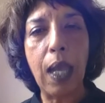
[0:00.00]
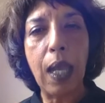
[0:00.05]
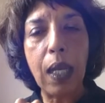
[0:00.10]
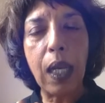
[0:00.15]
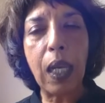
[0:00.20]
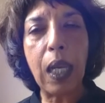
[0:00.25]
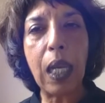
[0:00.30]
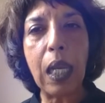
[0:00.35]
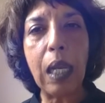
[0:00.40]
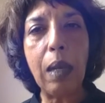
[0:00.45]

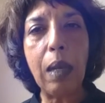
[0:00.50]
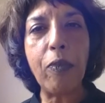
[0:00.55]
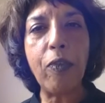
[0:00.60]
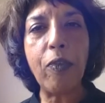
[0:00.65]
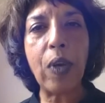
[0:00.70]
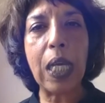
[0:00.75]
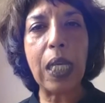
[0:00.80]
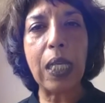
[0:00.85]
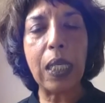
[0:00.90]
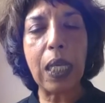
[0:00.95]
keep
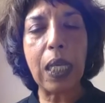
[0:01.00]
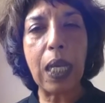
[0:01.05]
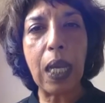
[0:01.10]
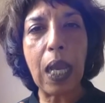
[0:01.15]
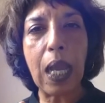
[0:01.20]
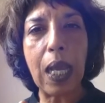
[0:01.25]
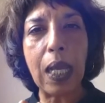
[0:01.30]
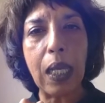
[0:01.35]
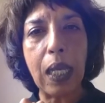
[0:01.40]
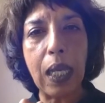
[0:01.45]
fighting
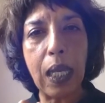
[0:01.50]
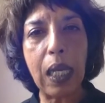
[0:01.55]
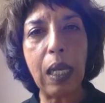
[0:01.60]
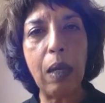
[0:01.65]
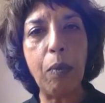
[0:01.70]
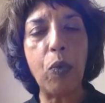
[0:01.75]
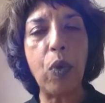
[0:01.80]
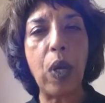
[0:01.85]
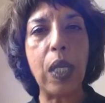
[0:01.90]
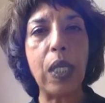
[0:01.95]
and
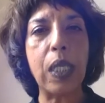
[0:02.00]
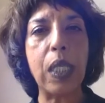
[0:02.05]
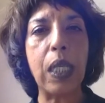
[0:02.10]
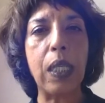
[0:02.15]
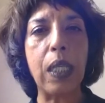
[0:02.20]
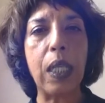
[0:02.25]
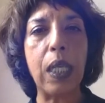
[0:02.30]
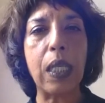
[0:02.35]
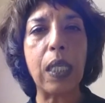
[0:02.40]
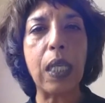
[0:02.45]
keep raising
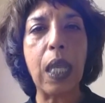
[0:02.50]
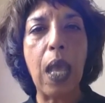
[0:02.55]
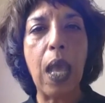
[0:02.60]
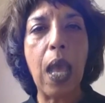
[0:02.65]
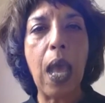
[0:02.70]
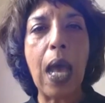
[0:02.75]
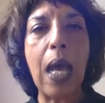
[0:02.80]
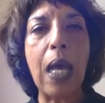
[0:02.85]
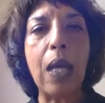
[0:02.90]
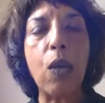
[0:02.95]
this
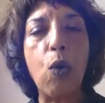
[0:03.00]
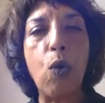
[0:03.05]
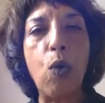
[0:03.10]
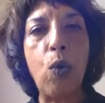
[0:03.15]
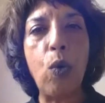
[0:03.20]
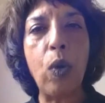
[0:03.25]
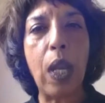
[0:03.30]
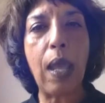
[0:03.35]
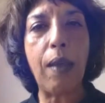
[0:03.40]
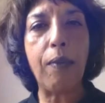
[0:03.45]
at
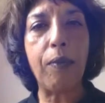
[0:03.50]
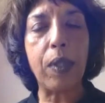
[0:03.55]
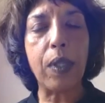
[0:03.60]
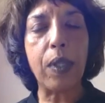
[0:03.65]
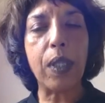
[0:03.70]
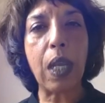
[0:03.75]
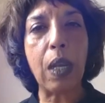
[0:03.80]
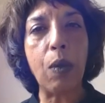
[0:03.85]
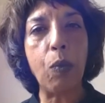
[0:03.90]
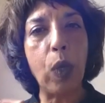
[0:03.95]
all
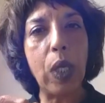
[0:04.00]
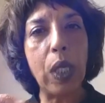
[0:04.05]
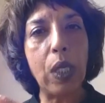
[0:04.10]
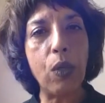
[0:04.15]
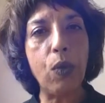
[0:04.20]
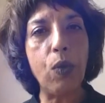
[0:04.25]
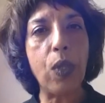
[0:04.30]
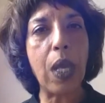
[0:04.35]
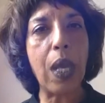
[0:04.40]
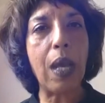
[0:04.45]
levels. And we
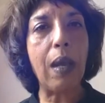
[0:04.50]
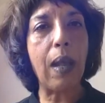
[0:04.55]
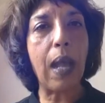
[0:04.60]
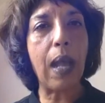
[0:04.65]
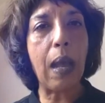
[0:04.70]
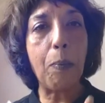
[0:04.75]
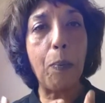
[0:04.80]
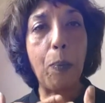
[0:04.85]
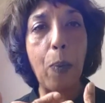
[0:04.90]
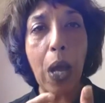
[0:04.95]
do that
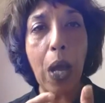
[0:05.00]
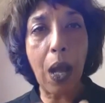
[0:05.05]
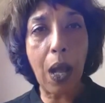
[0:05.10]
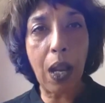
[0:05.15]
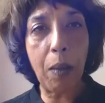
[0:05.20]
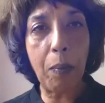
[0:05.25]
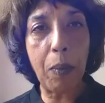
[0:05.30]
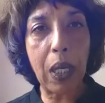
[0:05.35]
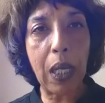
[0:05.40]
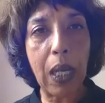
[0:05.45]
at
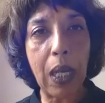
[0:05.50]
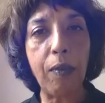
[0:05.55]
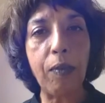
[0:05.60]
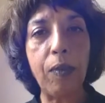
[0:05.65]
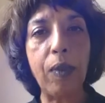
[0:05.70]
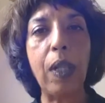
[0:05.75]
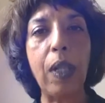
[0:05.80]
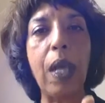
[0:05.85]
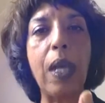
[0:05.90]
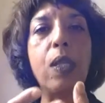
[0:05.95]
Parliament
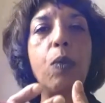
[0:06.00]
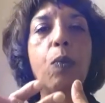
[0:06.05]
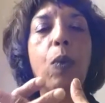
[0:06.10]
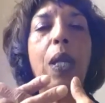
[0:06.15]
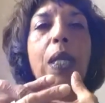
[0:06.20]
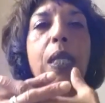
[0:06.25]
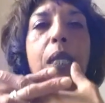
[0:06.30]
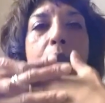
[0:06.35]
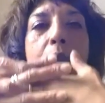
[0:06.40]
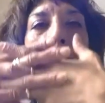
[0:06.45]
level as well
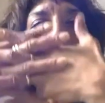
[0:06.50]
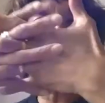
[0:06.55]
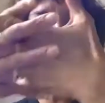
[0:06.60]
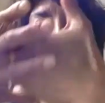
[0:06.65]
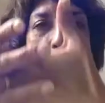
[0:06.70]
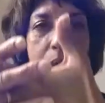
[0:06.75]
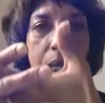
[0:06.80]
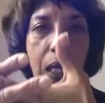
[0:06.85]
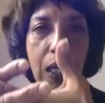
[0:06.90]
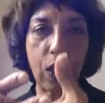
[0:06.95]
as the
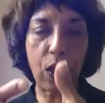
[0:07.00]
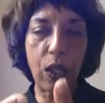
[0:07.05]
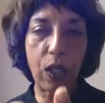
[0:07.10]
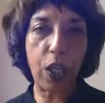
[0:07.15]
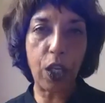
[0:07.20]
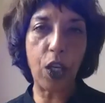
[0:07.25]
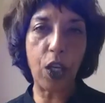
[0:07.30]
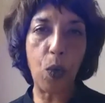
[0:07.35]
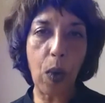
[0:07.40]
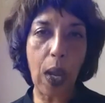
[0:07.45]
international
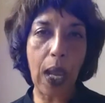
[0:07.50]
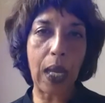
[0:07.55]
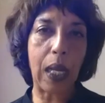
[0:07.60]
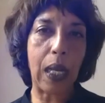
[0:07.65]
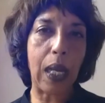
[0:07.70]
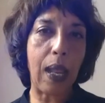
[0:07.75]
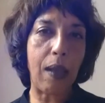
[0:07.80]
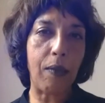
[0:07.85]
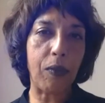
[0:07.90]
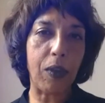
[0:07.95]
UN
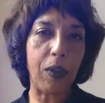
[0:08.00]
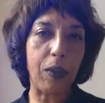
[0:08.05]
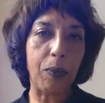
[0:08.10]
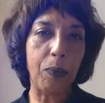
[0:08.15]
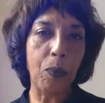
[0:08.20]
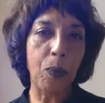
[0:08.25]
level.